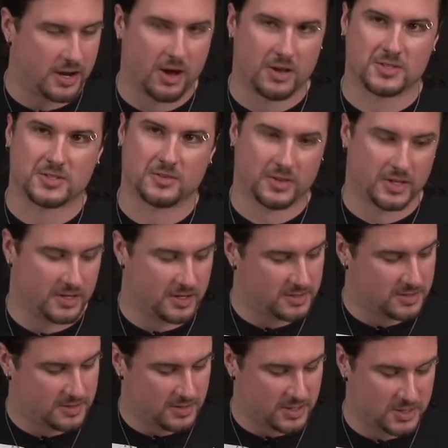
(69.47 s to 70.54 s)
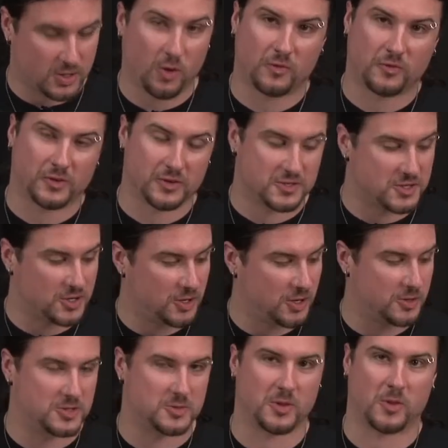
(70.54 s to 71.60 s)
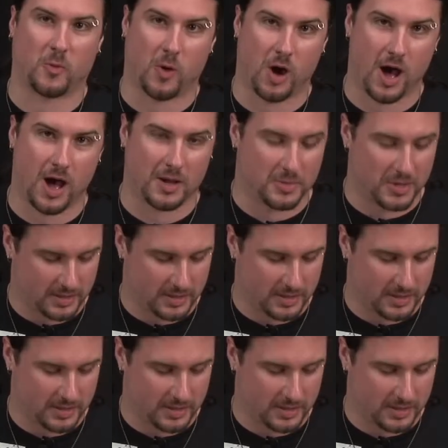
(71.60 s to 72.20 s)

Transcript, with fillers: and also this this whole first solo is with a wah,